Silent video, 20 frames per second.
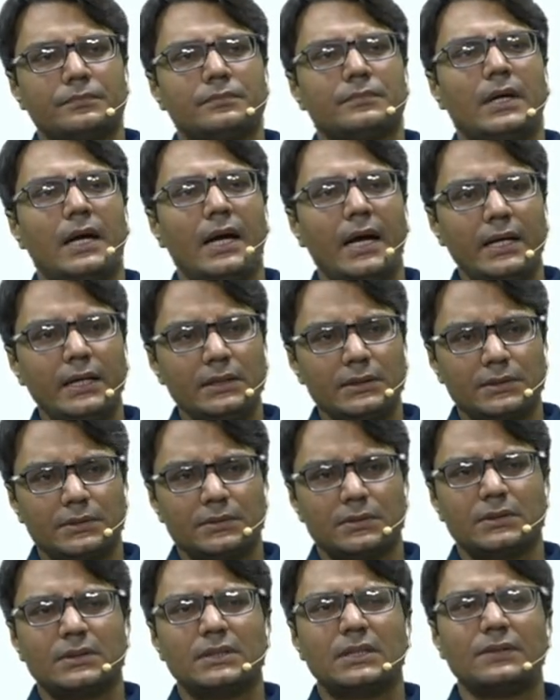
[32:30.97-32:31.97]
And
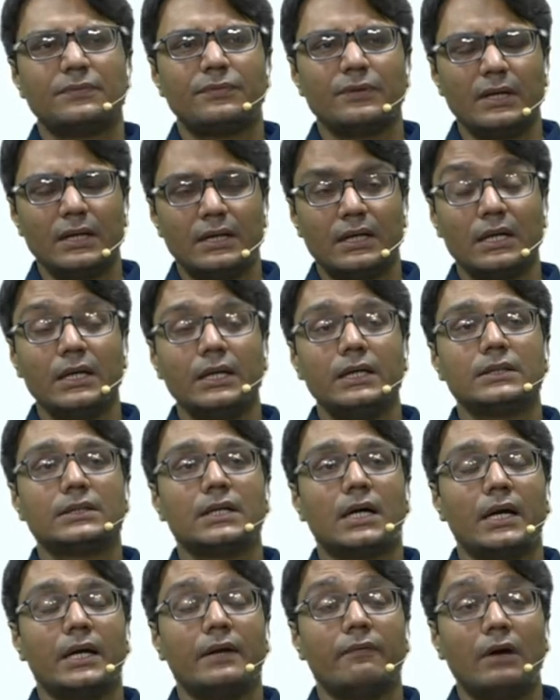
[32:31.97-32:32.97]
definitely
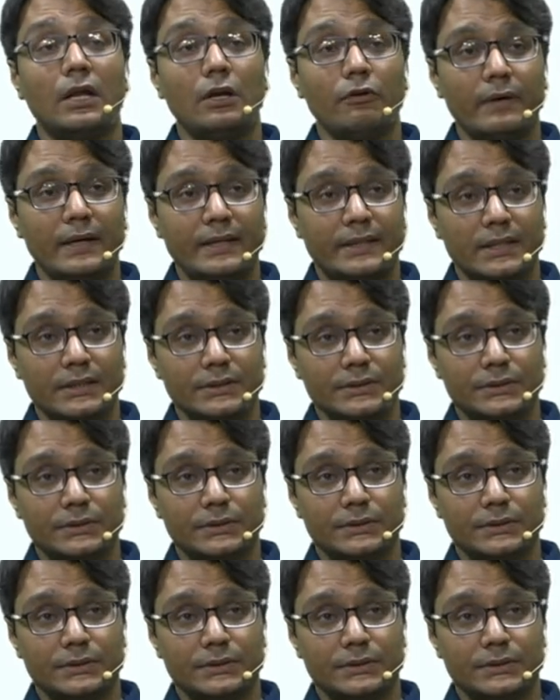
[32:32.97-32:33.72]
the evaluators